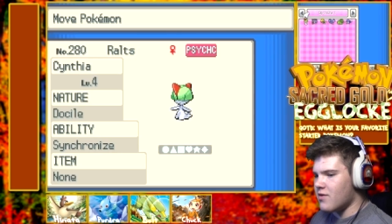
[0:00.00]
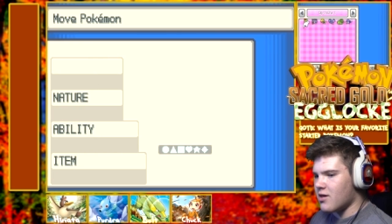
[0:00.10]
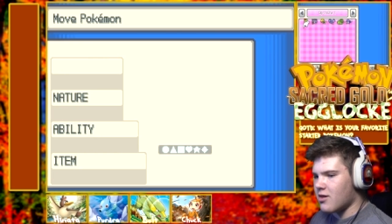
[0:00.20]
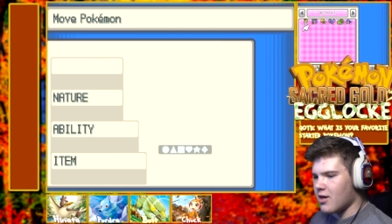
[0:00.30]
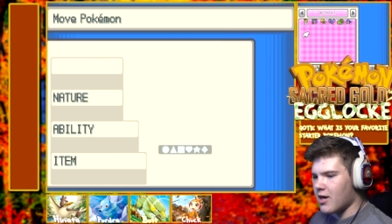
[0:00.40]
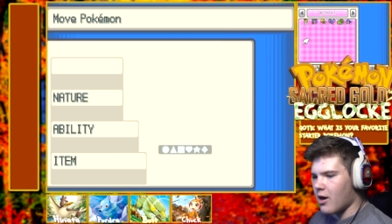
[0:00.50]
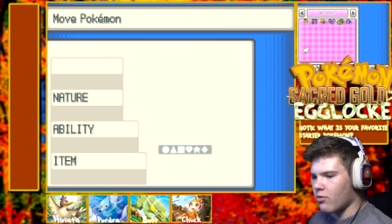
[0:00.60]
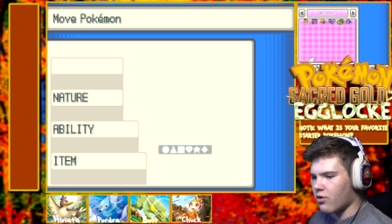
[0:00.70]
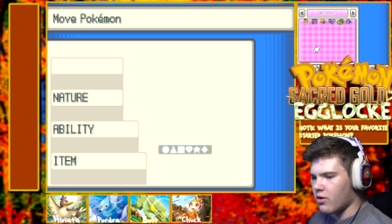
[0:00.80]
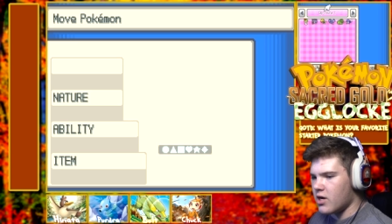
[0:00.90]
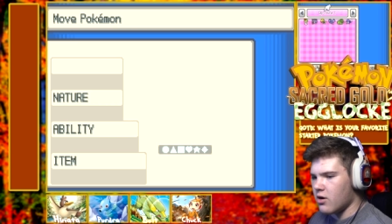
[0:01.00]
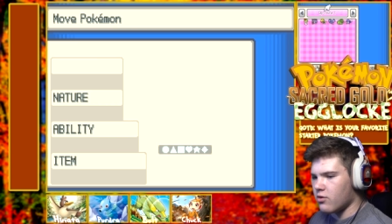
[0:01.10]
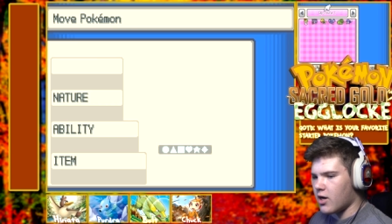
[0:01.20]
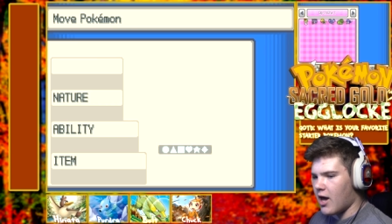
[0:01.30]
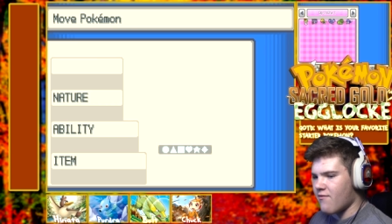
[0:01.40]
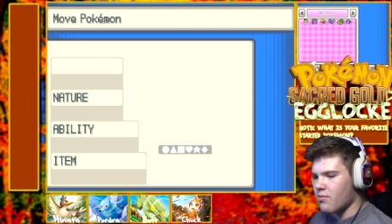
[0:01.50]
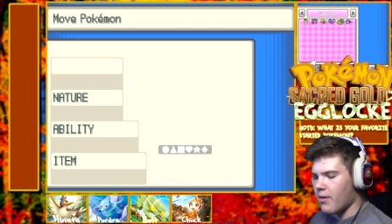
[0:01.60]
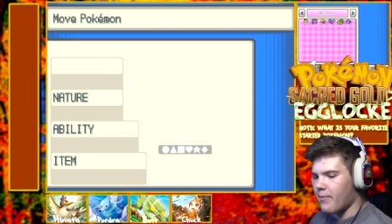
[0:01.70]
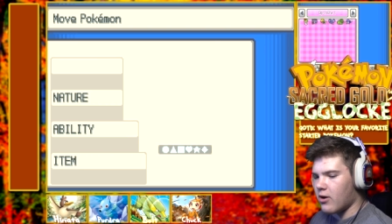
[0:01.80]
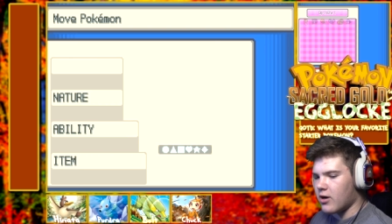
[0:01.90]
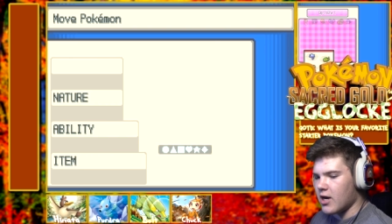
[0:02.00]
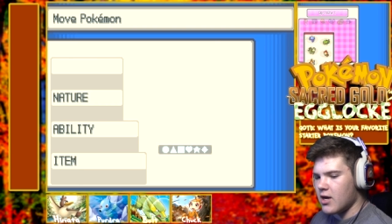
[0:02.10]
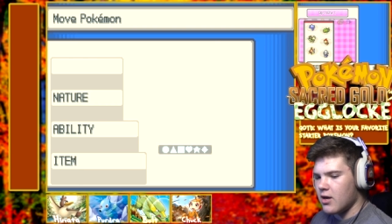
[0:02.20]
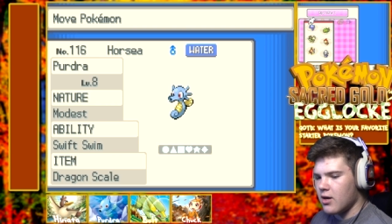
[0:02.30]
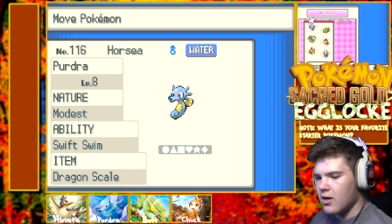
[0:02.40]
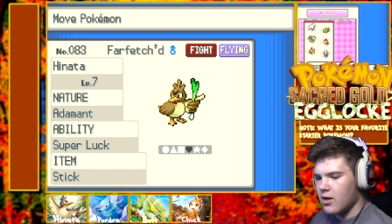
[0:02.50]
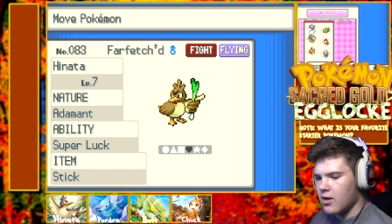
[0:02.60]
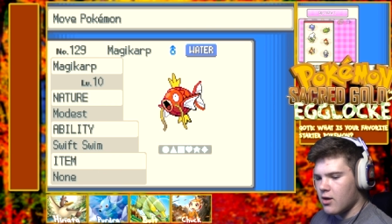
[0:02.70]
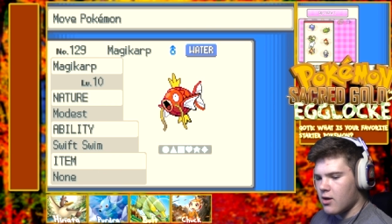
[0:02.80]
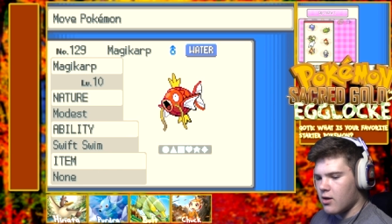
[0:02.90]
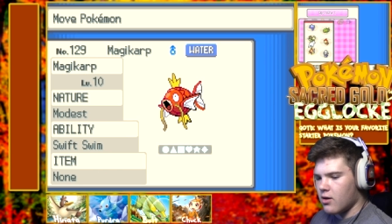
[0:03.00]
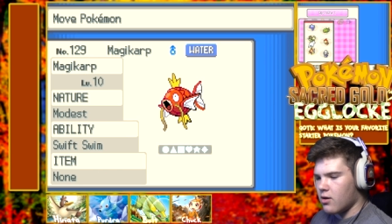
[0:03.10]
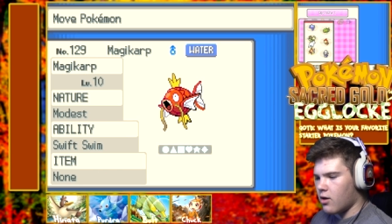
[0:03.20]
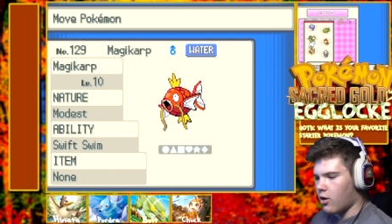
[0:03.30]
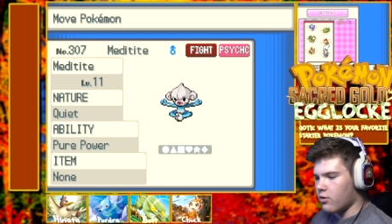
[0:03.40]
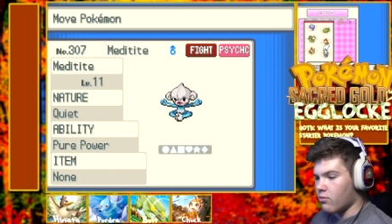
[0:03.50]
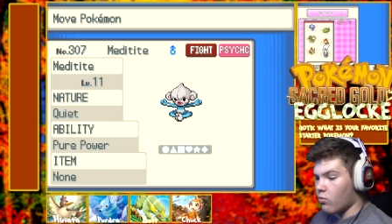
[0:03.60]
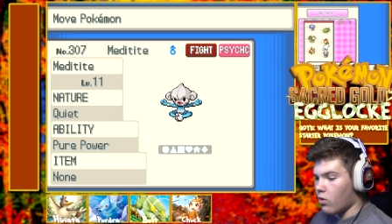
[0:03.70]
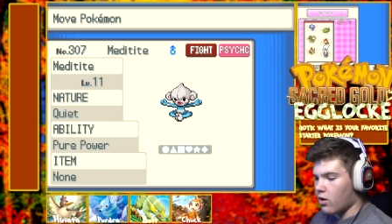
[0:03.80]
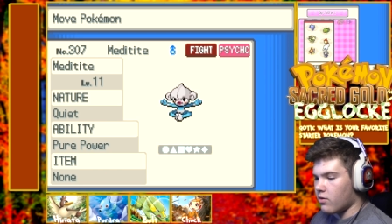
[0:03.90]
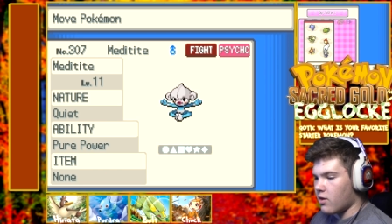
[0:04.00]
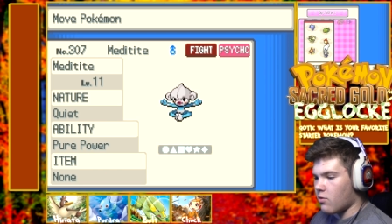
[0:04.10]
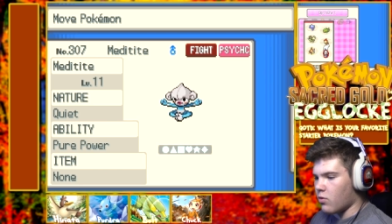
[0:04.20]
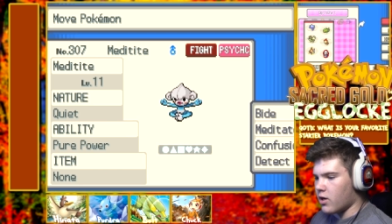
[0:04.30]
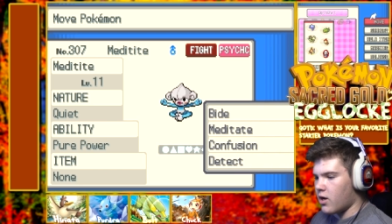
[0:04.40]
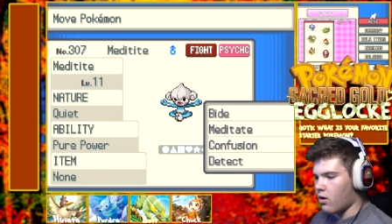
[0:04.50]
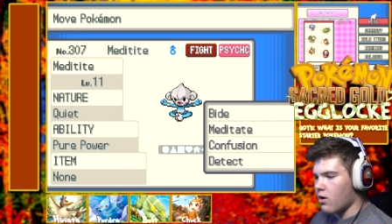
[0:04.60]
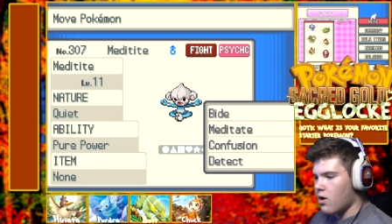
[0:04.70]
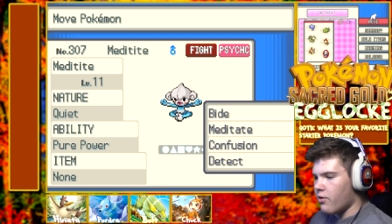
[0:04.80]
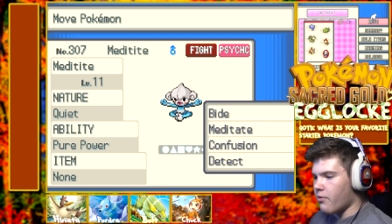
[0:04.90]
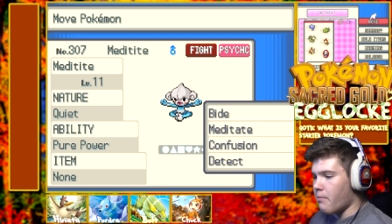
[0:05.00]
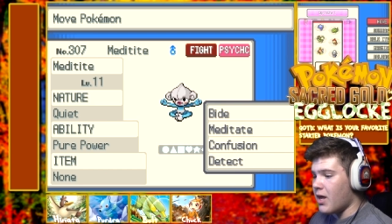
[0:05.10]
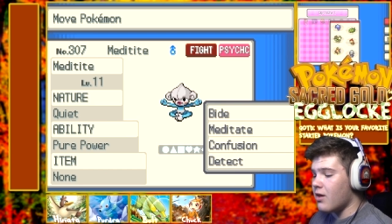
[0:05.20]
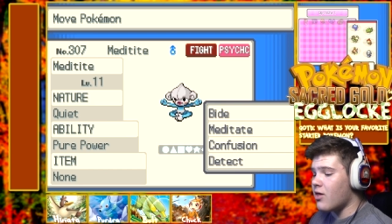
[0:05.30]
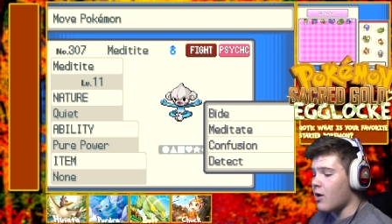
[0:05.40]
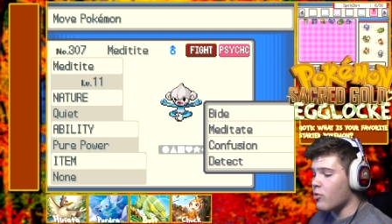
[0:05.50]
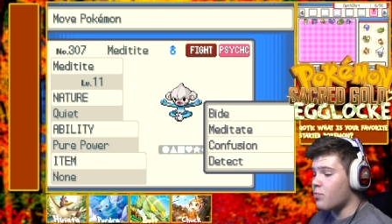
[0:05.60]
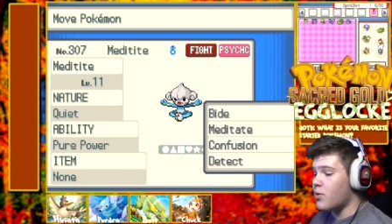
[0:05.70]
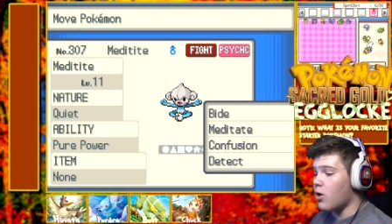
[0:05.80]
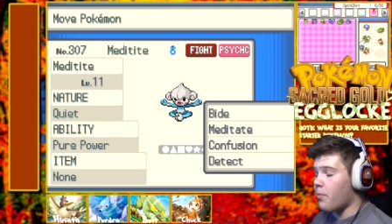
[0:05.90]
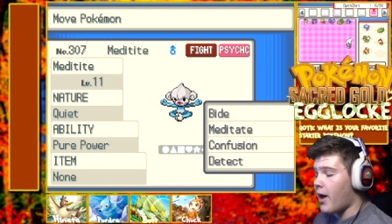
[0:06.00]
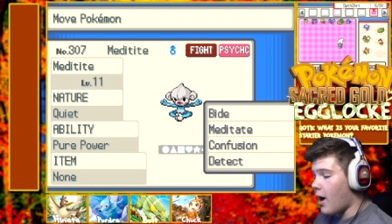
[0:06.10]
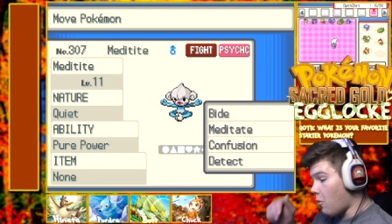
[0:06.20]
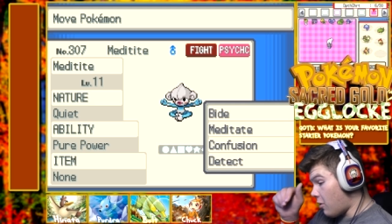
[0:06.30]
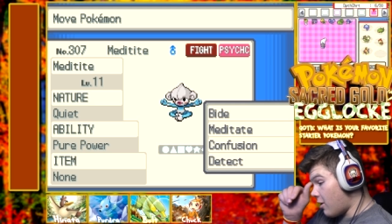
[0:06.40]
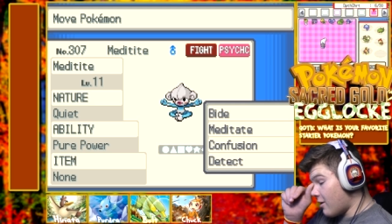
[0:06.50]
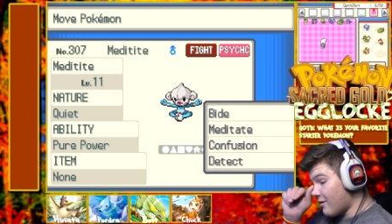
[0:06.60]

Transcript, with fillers: this encounter here that I have in my party. Or one, this one here. The Meditite with pure power.